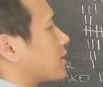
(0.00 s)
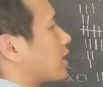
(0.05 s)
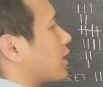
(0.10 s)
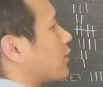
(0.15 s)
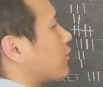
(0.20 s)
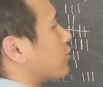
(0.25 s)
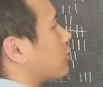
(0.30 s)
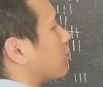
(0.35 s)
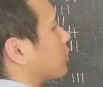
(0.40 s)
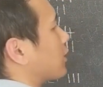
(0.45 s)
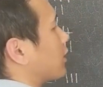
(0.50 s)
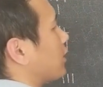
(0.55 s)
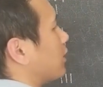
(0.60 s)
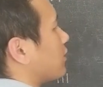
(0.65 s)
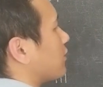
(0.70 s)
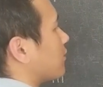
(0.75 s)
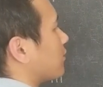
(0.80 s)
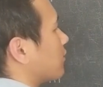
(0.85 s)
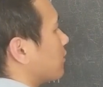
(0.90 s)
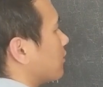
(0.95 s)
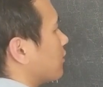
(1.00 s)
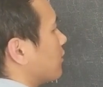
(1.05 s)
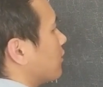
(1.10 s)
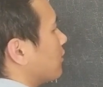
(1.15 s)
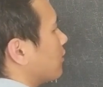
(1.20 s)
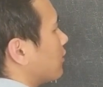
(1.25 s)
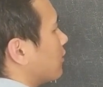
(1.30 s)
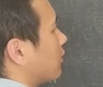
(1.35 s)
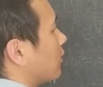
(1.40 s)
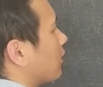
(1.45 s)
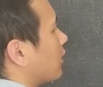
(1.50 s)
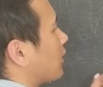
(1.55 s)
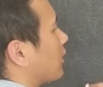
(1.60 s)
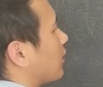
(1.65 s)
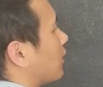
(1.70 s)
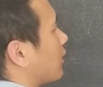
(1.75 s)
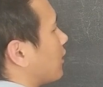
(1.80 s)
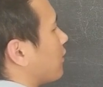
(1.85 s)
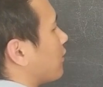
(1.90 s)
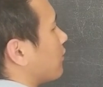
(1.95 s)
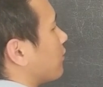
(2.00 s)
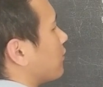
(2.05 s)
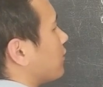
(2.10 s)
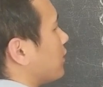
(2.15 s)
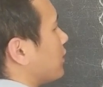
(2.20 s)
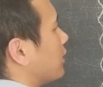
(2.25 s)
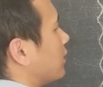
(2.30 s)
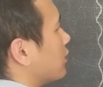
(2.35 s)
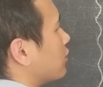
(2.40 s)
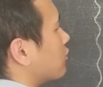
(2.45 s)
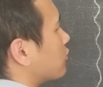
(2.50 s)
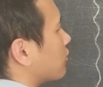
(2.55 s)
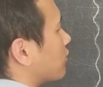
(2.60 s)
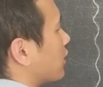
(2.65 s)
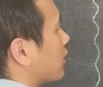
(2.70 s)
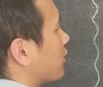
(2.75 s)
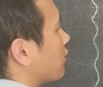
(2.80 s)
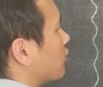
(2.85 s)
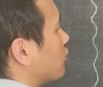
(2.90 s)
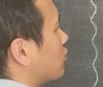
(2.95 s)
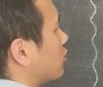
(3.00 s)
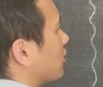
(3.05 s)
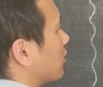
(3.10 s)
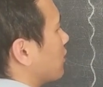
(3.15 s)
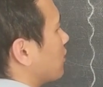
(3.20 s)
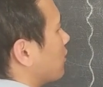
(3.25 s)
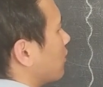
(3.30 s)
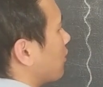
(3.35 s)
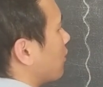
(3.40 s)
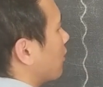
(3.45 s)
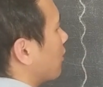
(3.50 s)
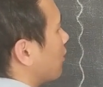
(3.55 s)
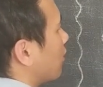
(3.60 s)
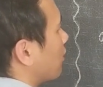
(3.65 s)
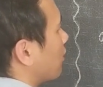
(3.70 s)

to calculate uh, the initial energy